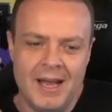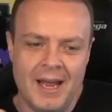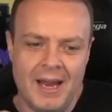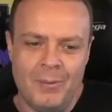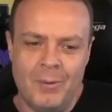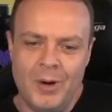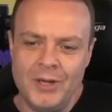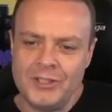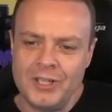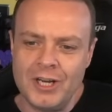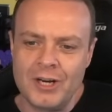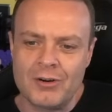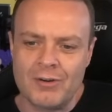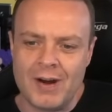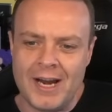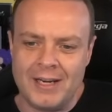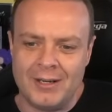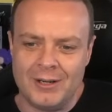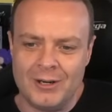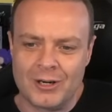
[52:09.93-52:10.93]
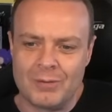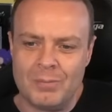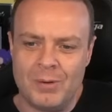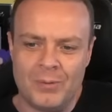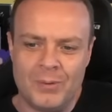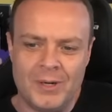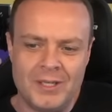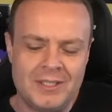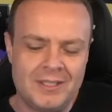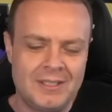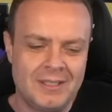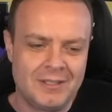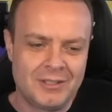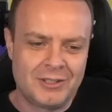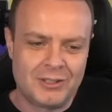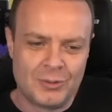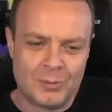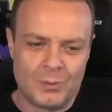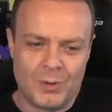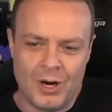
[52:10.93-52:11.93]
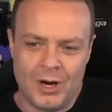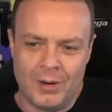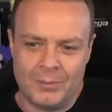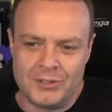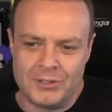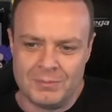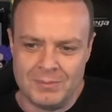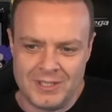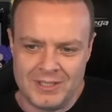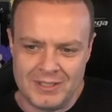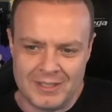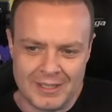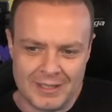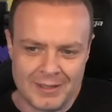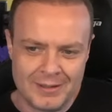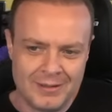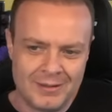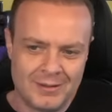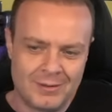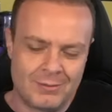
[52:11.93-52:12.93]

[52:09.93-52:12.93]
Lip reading: It wasn't a great look, but we're still somewhat optimistic.